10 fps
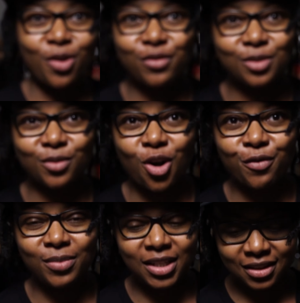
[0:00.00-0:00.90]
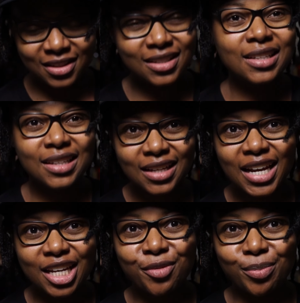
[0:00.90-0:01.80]
with some coffee beans.
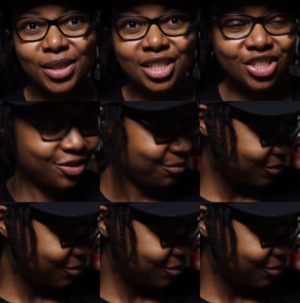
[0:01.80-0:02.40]
Had to replenish.